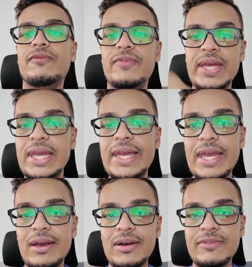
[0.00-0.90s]
we
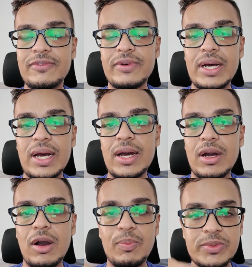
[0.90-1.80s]
give
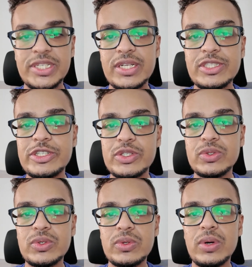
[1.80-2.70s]
options
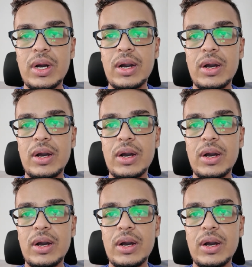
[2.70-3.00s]
to